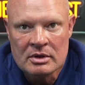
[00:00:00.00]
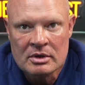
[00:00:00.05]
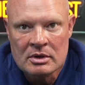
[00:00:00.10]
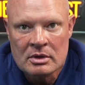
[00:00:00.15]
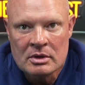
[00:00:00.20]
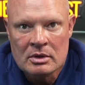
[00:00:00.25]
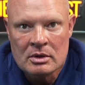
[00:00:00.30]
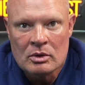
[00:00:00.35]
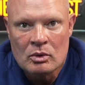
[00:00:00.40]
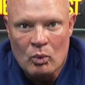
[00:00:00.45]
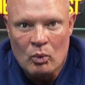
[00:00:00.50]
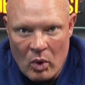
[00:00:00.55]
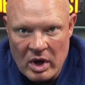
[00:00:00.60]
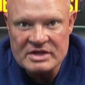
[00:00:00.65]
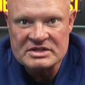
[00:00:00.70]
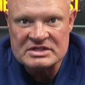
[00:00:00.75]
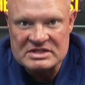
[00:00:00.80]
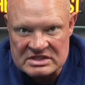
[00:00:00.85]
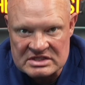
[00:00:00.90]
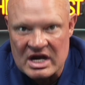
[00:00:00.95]
What
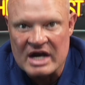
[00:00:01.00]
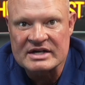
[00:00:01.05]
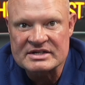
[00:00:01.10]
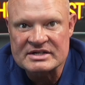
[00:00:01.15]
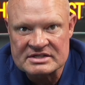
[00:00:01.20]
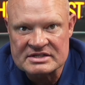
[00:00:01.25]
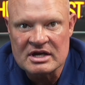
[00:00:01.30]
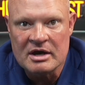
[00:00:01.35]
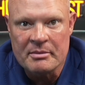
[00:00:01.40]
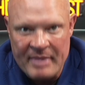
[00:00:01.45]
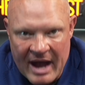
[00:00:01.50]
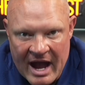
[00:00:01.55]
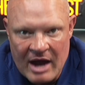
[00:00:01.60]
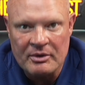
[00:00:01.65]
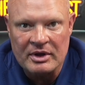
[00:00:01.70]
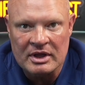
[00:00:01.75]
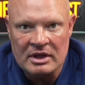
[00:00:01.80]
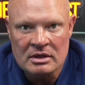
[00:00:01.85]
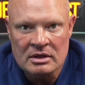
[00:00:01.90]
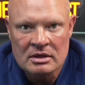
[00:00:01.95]
sucks about
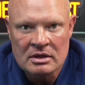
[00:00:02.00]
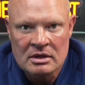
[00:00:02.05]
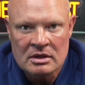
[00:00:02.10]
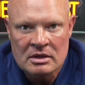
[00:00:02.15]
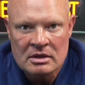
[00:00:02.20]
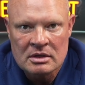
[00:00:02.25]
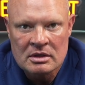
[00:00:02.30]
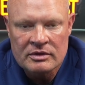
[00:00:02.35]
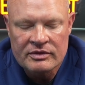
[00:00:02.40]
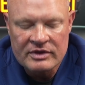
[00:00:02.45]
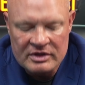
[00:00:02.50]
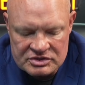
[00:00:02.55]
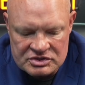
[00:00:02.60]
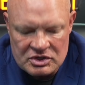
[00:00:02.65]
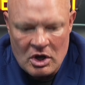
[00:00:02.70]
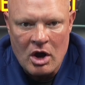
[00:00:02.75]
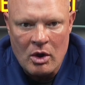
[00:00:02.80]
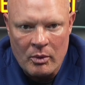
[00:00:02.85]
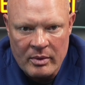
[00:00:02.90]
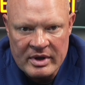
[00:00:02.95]
it? There's
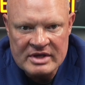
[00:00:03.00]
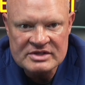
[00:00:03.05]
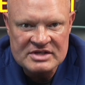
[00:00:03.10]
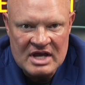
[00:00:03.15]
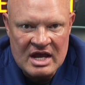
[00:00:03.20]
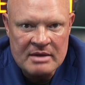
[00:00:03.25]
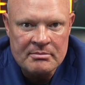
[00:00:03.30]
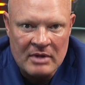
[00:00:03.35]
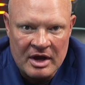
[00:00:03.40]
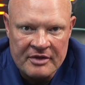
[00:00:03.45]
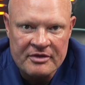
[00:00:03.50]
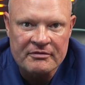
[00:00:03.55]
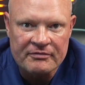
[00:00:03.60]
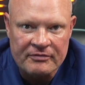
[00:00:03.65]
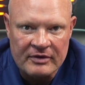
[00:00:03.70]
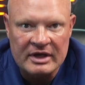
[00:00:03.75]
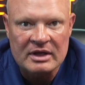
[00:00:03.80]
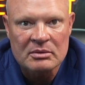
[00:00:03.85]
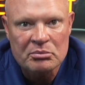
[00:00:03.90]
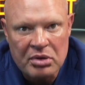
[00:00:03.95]
always a mother
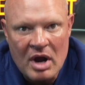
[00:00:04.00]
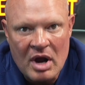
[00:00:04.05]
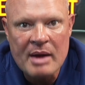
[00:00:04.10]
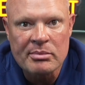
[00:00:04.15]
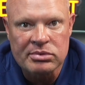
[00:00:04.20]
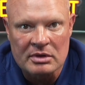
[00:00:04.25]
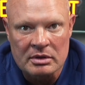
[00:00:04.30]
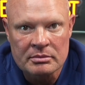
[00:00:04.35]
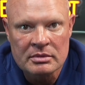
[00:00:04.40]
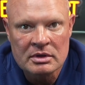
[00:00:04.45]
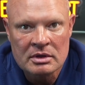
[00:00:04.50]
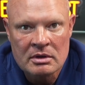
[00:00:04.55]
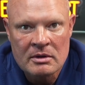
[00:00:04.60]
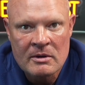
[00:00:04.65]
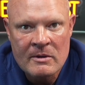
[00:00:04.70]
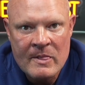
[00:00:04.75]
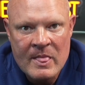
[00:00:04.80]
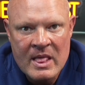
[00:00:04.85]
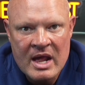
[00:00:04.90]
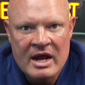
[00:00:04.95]
freaking problem.
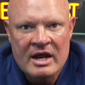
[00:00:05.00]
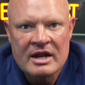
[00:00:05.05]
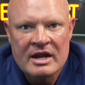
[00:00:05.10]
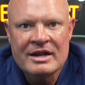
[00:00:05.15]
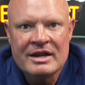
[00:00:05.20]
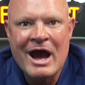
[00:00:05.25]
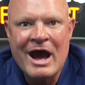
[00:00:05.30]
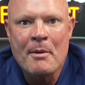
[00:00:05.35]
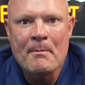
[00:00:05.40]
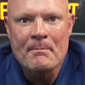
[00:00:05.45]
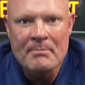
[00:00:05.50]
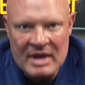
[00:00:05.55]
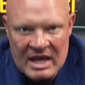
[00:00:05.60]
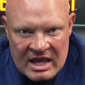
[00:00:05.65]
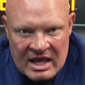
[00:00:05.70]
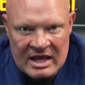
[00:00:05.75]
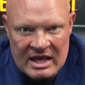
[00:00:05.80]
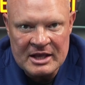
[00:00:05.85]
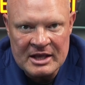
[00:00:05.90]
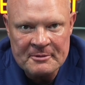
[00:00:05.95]
Now,
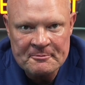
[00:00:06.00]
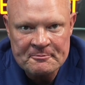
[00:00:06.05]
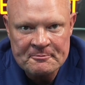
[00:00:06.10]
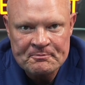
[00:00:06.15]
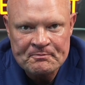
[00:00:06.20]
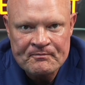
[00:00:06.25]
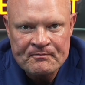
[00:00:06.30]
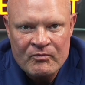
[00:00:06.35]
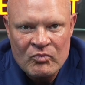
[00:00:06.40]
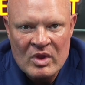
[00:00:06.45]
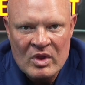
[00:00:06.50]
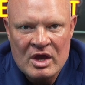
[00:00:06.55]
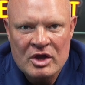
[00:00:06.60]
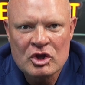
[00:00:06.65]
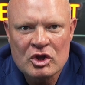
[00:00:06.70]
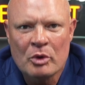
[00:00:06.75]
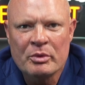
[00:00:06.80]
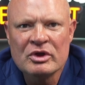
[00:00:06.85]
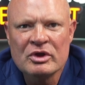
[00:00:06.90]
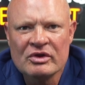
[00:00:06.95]
me, you know,
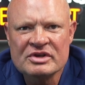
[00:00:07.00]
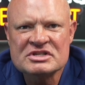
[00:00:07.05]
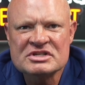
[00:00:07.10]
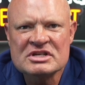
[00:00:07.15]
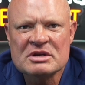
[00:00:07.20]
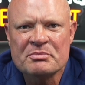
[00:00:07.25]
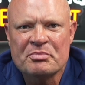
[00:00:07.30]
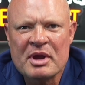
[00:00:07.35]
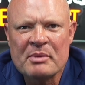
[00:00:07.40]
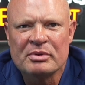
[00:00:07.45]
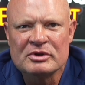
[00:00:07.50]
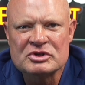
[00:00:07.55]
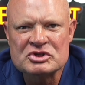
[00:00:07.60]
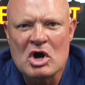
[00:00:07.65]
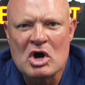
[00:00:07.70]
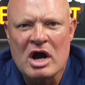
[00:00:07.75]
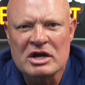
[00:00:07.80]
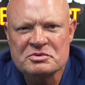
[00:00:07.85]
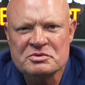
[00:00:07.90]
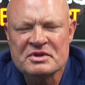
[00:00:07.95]
when you listen to people talk,
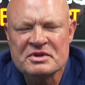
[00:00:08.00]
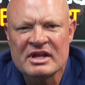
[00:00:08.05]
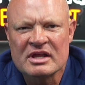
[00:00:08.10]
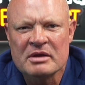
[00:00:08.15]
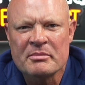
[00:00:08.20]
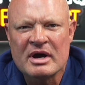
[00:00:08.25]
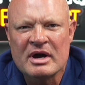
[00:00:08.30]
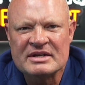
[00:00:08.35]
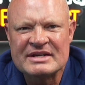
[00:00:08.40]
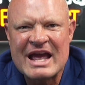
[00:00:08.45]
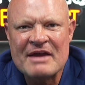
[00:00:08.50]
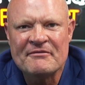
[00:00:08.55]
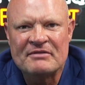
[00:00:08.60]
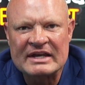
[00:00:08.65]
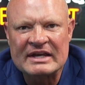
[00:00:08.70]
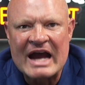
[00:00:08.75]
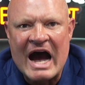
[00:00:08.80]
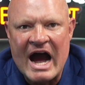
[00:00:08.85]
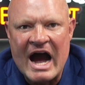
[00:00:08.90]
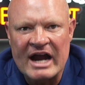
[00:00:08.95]
it's they thing about David
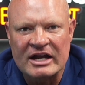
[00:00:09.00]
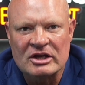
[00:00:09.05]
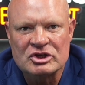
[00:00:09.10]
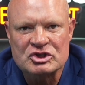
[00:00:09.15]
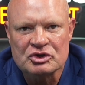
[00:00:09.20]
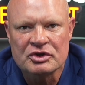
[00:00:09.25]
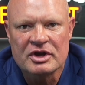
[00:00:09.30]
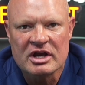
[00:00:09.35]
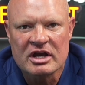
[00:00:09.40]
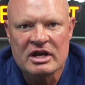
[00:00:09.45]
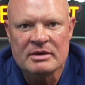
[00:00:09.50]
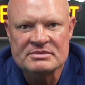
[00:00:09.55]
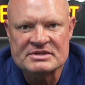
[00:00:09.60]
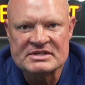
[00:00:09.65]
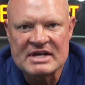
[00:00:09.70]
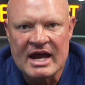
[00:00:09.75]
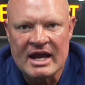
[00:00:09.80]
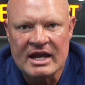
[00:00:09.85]
Goggins, you'll hear him say,